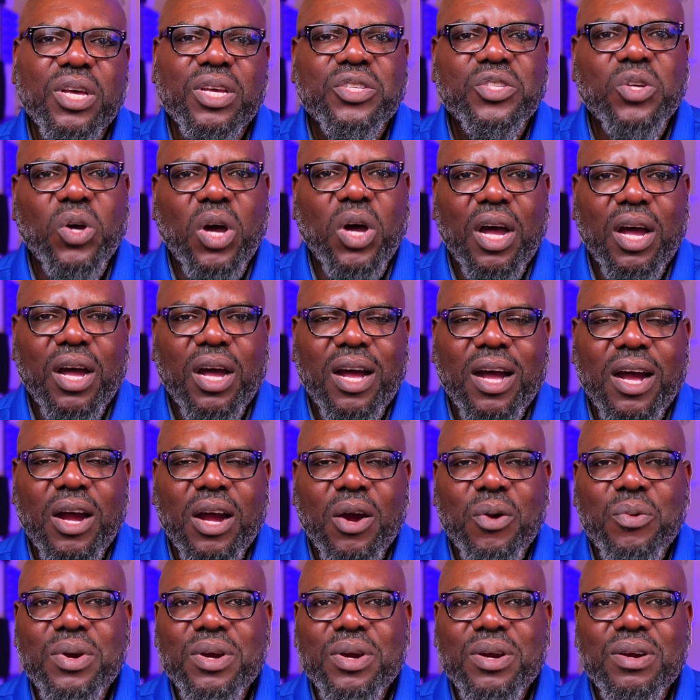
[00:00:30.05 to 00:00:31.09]
So
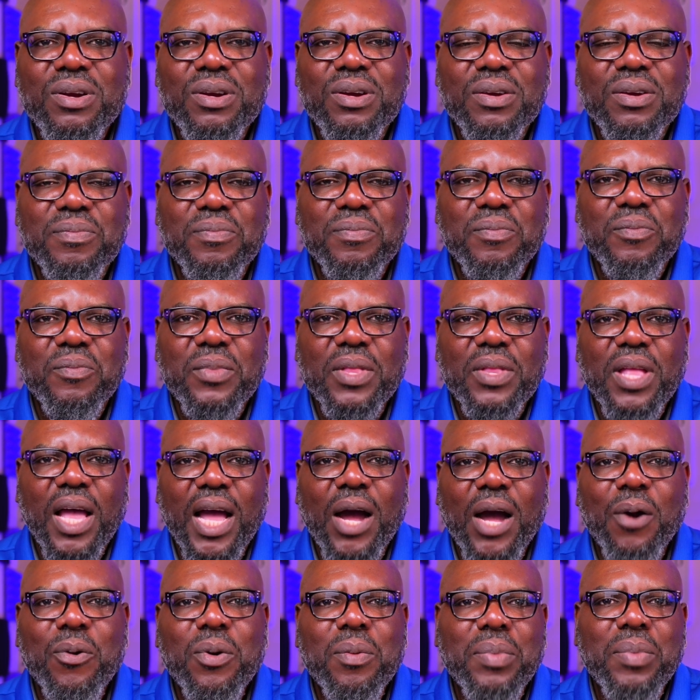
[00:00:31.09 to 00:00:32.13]
our
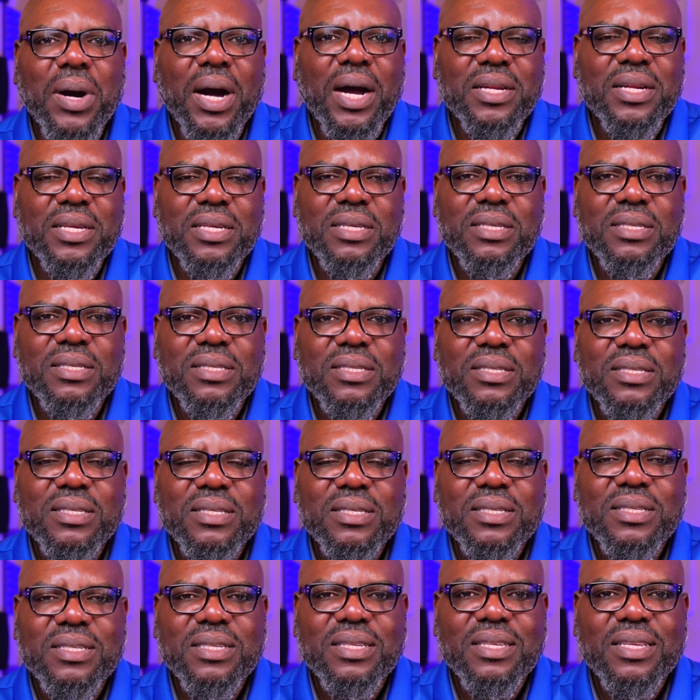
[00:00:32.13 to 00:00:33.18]
bodies